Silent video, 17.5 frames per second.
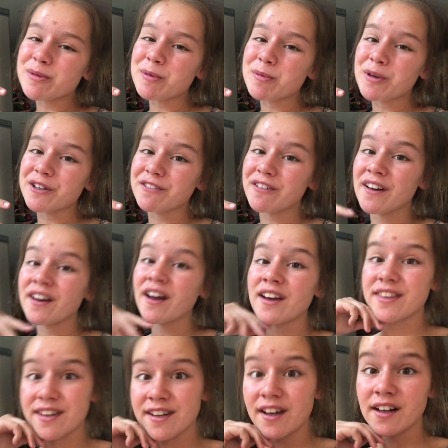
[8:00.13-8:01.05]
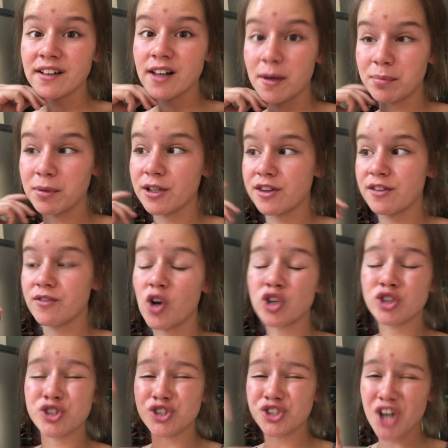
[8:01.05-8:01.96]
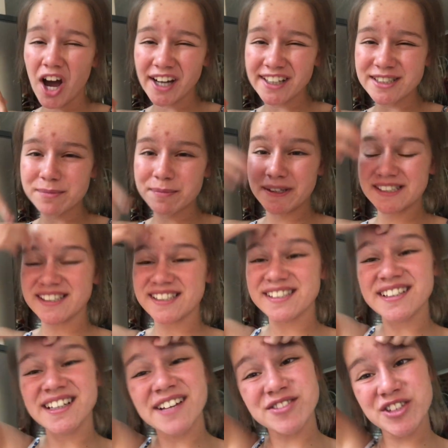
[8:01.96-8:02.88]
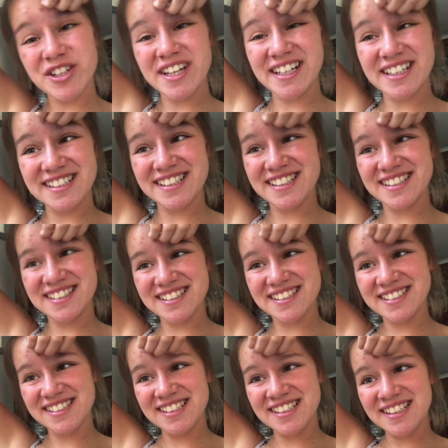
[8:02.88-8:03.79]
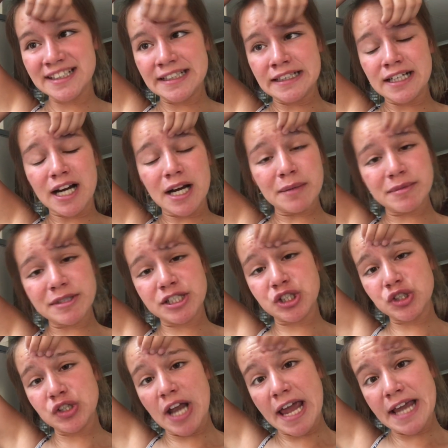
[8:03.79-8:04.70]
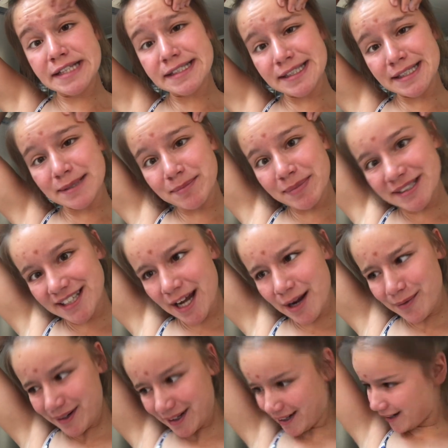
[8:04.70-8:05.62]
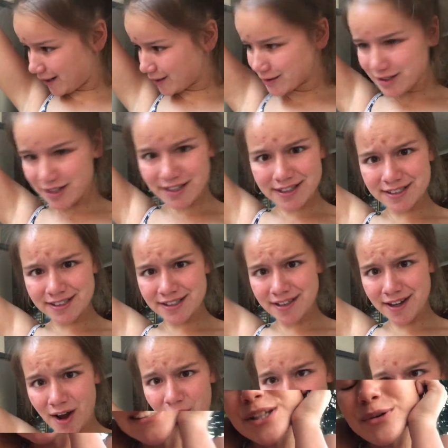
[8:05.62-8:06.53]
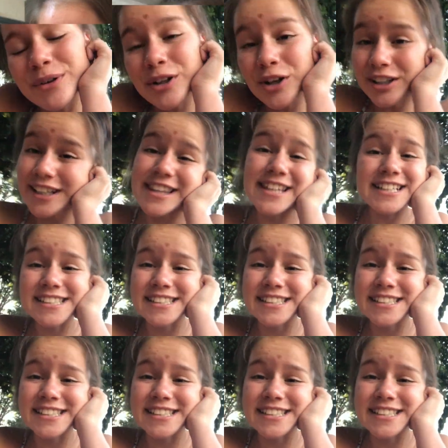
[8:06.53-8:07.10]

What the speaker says: to be pretty fun. I think I'll upload the vlog tonight because I still have to edit it. I'm just too lazy. But yeah, we're gonna go to the casino. So we're not at the